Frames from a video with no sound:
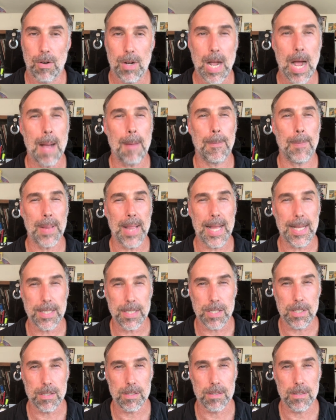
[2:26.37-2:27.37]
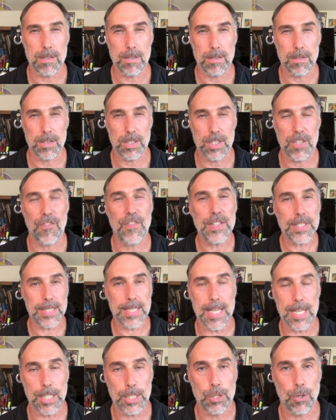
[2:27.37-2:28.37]
complex or
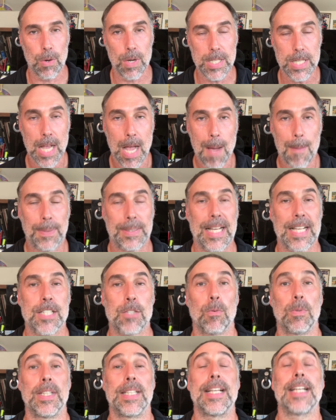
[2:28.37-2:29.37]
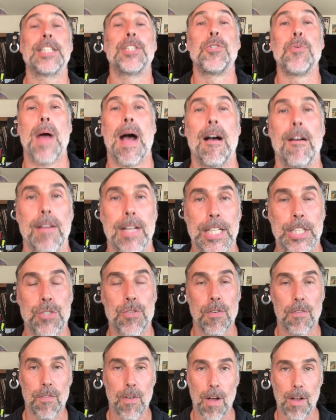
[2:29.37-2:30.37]
sophisticated choice, but that's the one that gets you out and gets
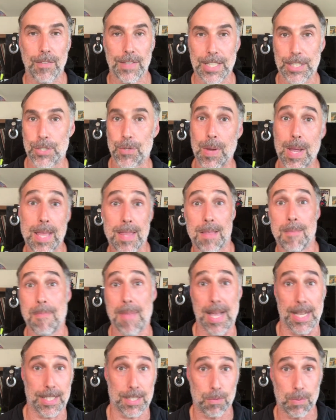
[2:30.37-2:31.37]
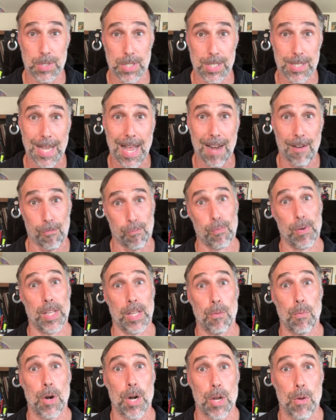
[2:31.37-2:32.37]
you involved and gets you in the mix, which is kind of
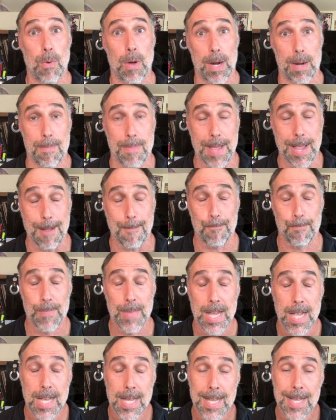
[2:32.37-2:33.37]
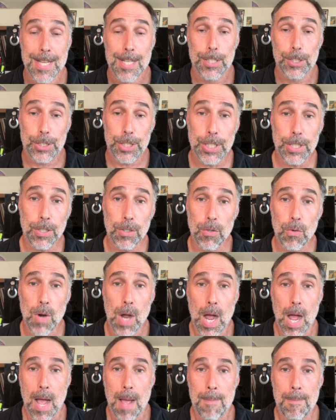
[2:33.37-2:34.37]
really where you want to be.
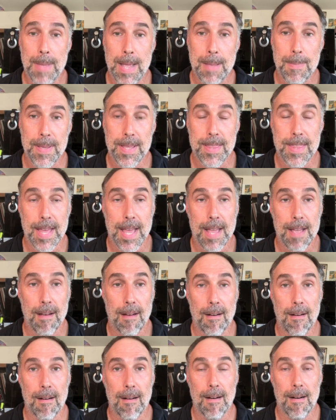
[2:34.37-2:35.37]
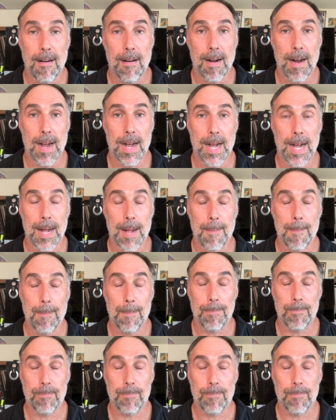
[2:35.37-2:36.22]
Two, maybe they are,